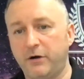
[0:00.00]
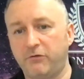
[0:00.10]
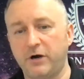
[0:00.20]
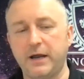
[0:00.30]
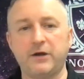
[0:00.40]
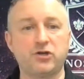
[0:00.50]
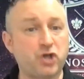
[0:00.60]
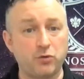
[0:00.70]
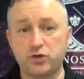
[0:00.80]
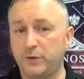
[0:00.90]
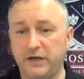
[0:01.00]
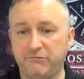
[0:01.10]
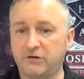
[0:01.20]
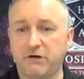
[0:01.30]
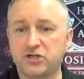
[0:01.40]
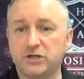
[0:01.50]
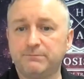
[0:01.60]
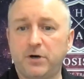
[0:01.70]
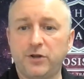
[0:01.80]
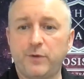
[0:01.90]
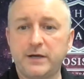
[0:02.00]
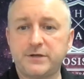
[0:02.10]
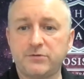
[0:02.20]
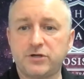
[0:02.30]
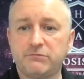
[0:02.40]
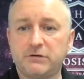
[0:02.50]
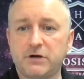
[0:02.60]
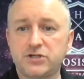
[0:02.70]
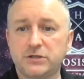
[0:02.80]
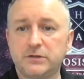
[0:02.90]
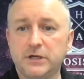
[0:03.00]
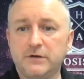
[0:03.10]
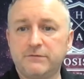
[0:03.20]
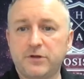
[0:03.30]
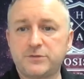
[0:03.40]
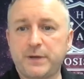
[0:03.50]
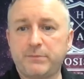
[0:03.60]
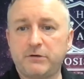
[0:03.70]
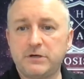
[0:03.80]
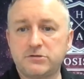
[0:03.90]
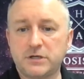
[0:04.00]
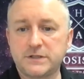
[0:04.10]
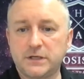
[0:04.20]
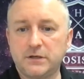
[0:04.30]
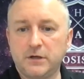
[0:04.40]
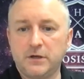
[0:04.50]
All right. And I don't do any regression, by the way. Don't do regression for those people who are interested.